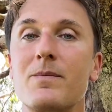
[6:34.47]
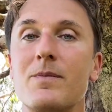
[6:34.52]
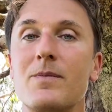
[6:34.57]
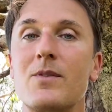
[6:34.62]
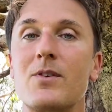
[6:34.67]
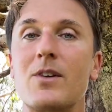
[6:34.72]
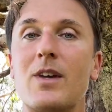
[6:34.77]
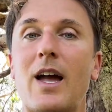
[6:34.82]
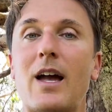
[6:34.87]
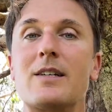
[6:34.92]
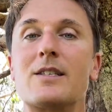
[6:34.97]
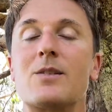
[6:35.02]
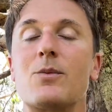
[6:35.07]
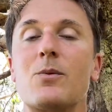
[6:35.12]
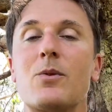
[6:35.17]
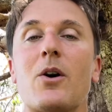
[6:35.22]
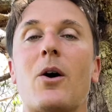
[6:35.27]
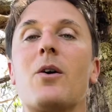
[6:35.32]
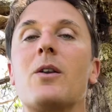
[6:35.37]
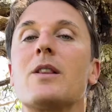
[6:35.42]
Okay, so we'll
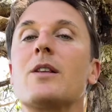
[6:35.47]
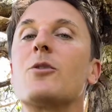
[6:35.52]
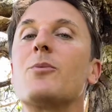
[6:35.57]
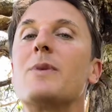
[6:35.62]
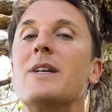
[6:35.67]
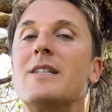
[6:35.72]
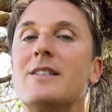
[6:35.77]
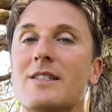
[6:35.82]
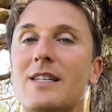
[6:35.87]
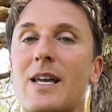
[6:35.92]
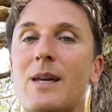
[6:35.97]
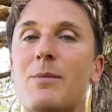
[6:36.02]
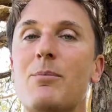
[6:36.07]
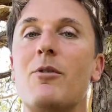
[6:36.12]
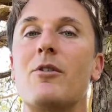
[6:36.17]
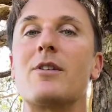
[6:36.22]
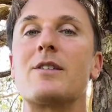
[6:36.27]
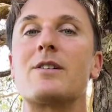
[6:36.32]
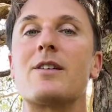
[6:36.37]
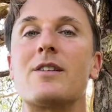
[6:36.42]
go a little bit
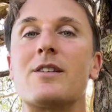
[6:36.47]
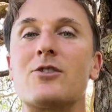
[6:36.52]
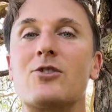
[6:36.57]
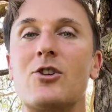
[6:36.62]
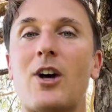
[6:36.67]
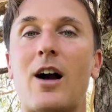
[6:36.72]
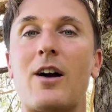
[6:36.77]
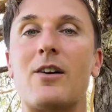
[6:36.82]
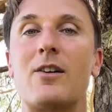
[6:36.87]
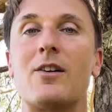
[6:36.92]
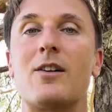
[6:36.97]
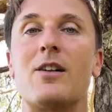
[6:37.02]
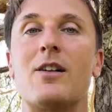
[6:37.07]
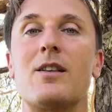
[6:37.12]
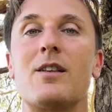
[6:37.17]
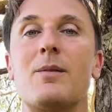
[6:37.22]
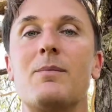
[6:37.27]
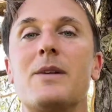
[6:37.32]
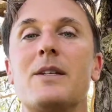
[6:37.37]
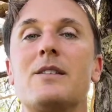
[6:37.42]
deeper into the
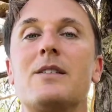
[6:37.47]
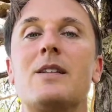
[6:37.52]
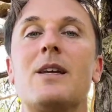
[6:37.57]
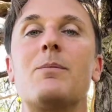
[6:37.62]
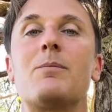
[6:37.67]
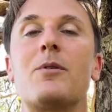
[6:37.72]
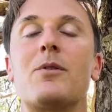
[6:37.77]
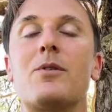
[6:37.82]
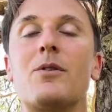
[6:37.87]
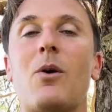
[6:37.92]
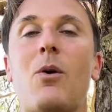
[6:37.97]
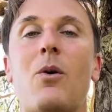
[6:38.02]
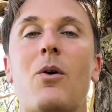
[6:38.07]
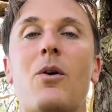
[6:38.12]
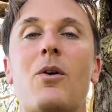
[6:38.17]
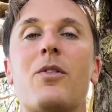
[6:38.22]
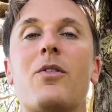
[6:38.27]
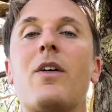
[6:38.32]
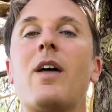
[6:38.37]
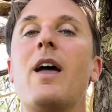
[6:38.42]
jungle, a bit deeper
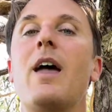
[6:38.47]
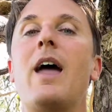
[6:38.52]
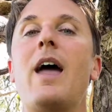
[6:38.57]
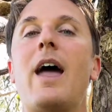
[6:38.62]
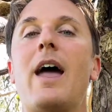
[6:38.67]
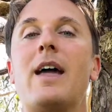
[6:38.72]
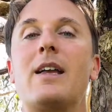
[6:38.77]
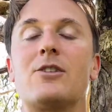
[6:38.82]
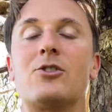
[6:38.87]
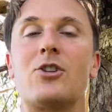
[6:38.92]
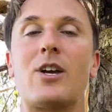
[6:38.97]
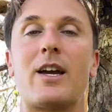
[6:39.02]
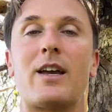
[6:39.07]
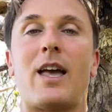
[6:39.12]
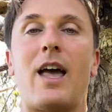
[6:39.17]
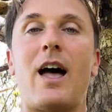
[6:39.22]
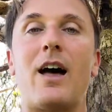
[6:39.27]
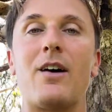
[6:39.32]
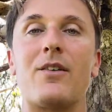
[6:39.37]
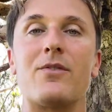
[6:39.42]
north, and check
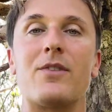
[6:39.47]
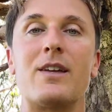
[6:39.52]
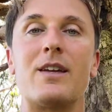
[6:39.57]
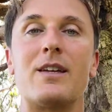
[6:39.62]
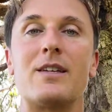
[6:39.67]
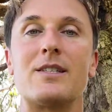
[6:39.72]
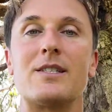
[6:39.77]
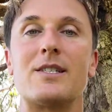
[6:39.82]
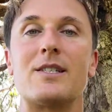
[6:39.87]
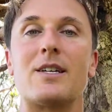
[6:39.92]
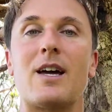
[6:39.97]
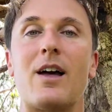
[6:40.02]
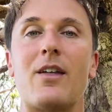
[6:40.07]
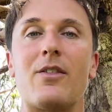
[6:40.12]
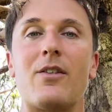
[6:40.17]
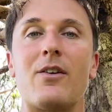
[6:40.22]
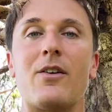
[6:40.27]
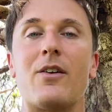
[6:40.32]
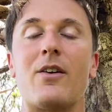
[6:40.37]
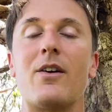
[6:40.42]
out these
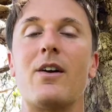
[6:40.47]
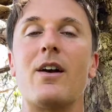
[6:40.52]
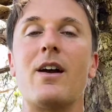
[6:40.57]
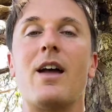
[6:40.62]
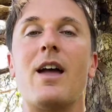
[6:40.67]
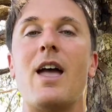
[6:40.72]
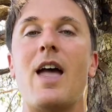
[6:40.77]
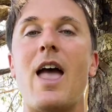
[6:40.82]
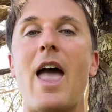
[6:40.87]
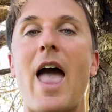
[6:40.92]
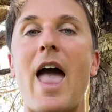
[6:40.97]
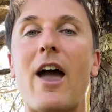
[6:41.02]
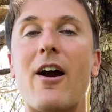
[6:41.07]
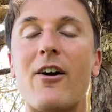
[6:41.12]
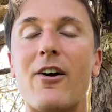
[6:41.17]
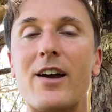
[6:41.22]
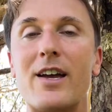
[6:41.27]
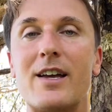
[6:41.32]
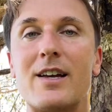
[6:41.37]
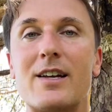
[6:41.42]
other
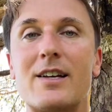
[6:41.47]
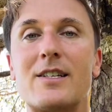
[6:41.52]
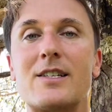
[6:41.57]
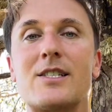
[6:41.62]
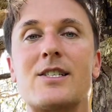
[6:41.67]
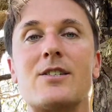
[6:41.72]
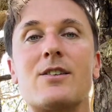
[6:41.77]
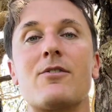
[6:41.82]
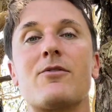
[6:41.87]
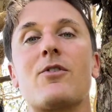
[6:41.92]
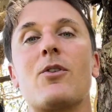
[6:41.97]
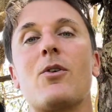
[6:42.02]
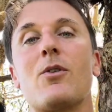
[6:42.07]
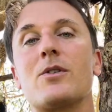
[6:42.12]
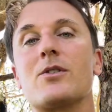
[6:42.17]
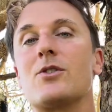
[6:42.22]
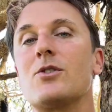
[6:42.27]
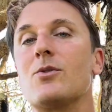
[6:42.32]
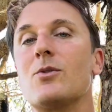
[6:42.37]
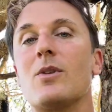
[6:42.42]
areas. Of
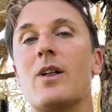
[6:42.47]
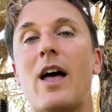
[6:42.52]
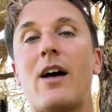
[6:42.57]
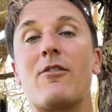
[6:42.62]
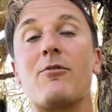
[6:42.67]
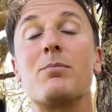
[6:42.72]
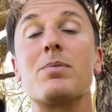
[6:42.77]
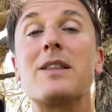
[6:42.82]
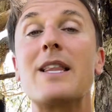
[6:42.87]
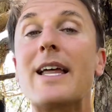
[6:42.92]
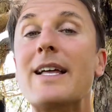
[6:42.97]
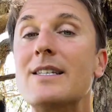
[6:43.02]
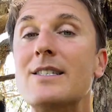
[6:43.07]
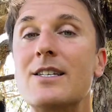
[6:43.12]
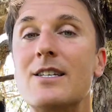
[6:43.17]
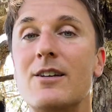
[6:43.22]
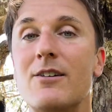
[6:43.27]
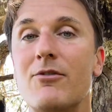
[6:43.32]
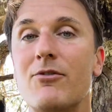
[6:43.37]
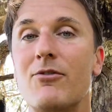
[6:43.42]
course, you'll have
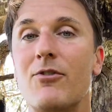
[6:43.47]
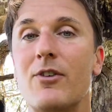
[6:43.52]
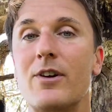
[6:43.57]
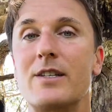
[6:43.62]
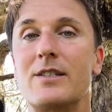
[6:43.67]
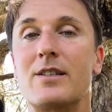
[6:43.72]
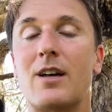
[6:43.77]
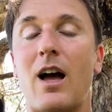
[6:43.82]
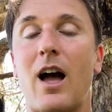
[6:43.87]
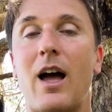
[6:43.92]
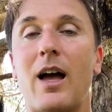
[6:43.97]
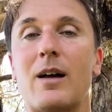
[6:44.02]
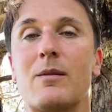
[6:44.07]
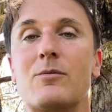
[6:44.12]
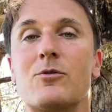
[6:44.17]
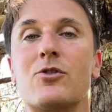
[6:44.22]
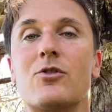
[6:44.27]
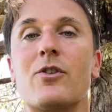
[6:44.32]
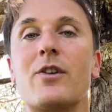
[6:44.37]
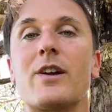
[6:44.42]
plenty of free time
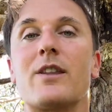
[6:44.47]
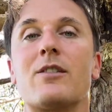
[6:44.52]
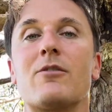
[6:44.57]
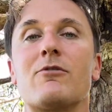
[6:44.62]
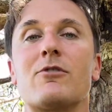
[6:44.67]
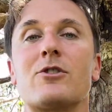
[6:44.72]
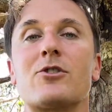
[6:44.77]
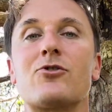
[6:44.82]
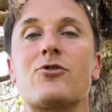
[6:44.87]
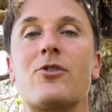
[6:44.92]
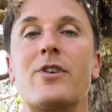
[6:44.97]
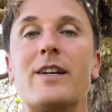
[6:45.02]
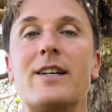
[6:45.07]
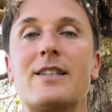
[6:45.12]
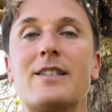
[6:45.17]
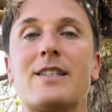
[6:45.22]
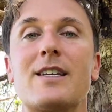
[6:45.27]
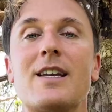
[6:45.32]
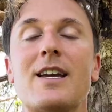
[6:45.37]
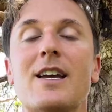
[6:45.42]
during the
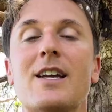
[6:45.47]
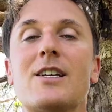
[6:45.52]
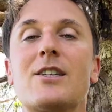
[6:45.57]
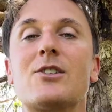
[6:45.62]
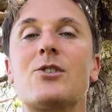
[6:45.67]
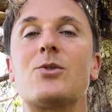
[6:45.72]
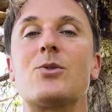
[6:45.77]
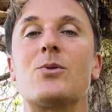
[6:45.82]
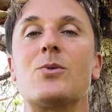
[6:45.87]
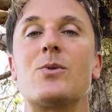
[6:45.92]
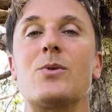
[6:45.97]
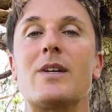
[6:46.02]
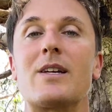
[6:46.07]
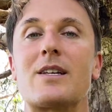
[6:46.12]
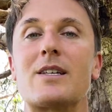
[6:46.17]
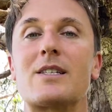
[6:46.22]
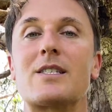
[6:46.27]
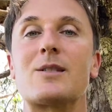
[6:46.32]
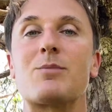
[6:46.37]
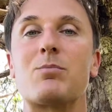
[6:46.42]
retreat to
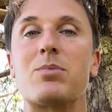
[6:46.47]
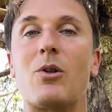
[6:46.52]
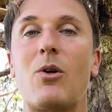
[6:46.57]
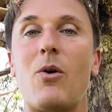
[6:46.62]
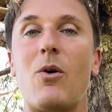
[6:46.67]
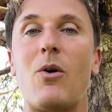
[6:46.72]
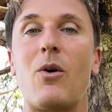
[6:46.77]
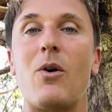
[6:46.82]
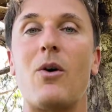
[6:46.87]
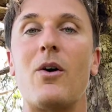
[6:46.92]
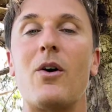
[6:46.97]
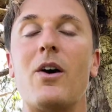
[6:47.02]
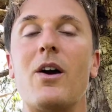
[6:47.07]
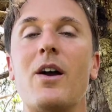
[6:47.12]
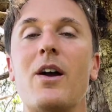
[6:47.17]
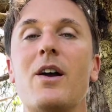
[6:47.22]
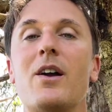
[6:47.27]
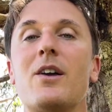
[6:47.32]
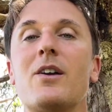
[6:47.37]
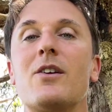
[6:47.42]
explore
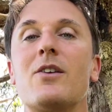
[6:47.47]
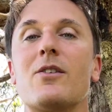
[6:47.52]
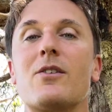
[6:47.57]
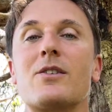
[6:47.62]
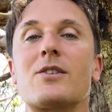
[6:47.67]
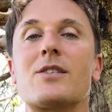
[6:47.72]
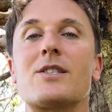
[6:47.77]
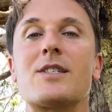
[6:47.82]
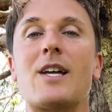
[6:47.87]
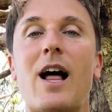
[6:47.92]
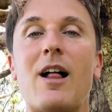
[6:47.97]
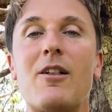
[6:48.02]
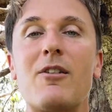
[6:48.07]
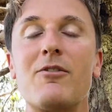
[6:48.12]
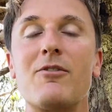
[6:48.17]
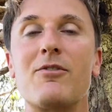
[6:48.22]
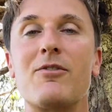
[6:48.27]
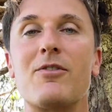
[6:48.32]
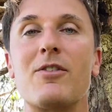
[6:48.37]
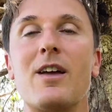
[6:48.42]

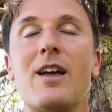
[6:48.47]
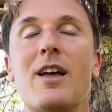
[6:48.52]
yourself.